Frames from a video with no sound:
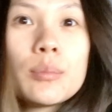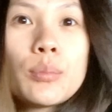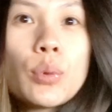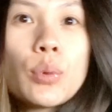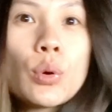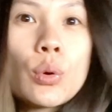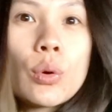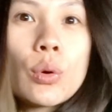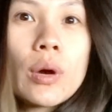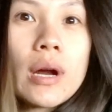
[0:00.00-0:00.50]

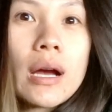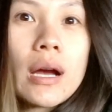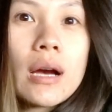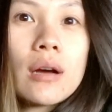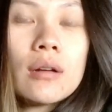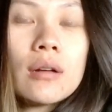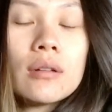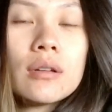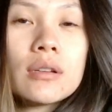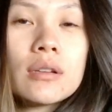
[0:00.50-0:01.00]
pour
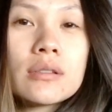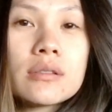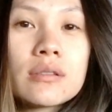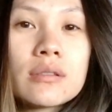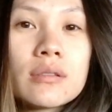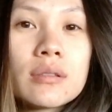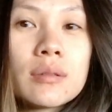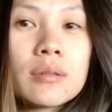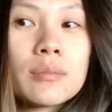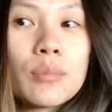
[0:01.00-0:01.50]
out a
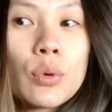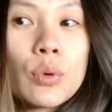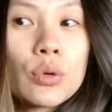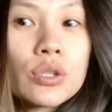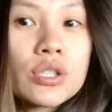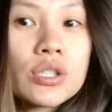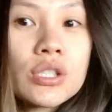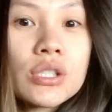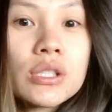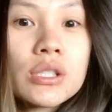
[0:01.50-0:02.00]
certain
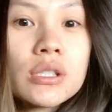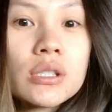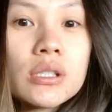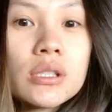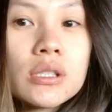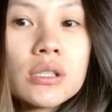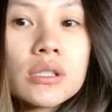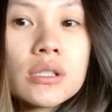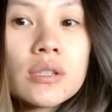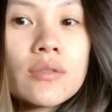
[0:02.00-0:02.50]

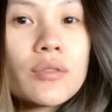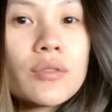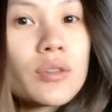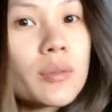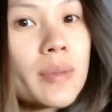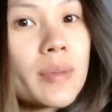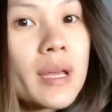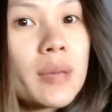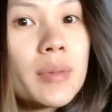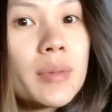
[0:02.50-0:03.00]
portion for
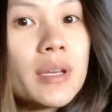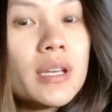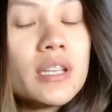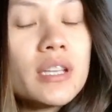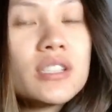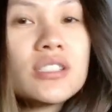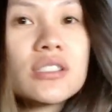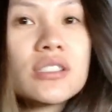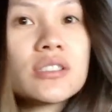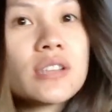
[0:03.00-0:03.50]
the baby.
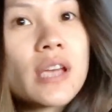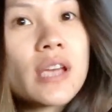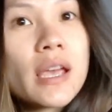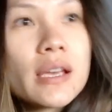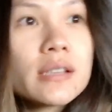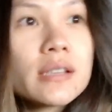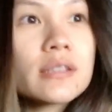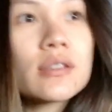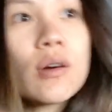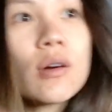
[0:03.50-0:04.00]
He just
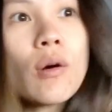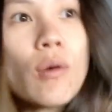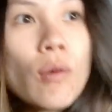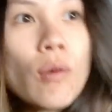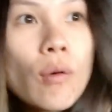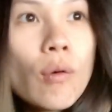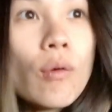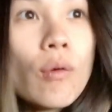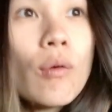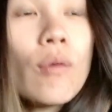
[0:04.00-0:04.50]
takes the
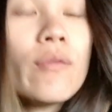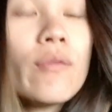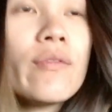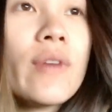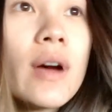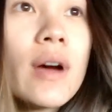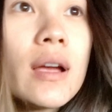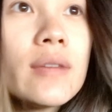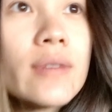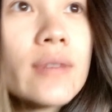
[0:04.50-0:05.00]
whole
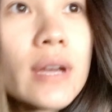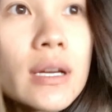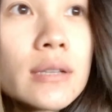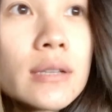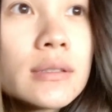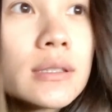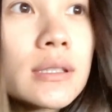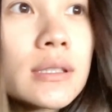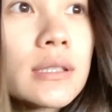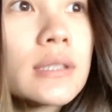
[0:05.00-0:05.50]
5
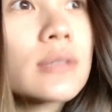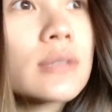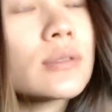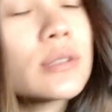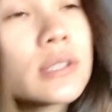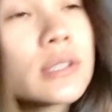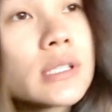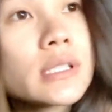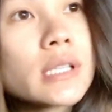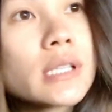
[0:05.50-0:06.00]
ounces or
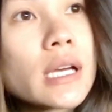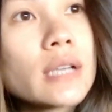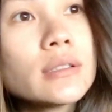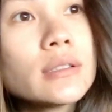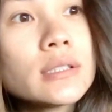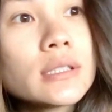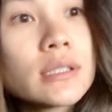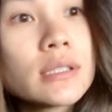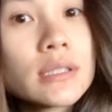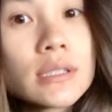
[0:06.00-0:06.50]
6
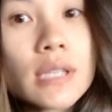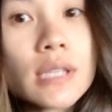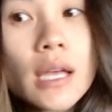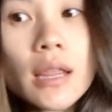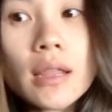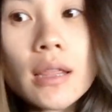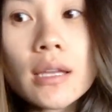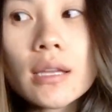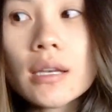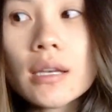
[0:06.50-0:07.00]
ounces
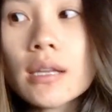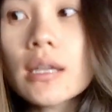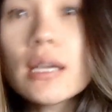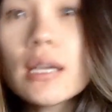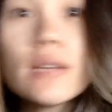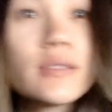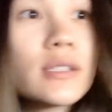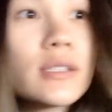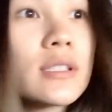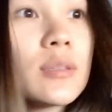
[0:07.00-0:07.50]
and then
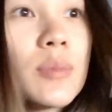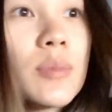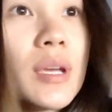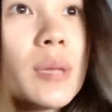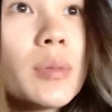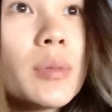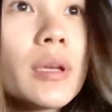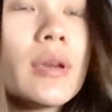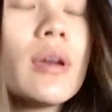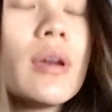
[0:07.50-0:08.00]
gives it to
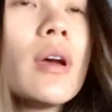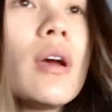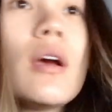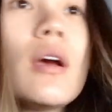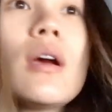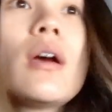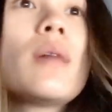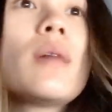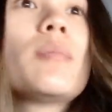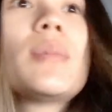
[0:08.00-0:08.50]
baby,
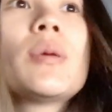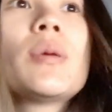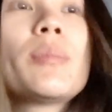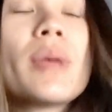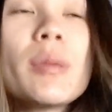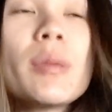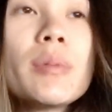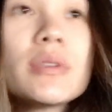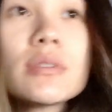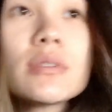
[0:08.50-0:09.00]
but
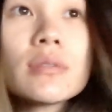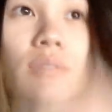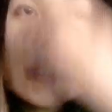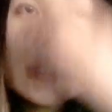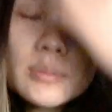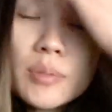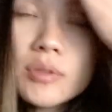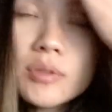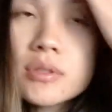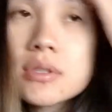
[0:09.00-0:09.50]
baby's only
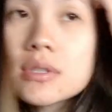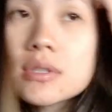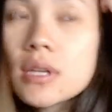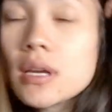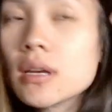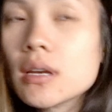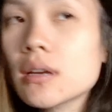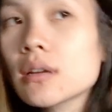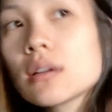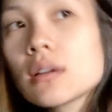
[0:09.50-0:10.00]
supposed to take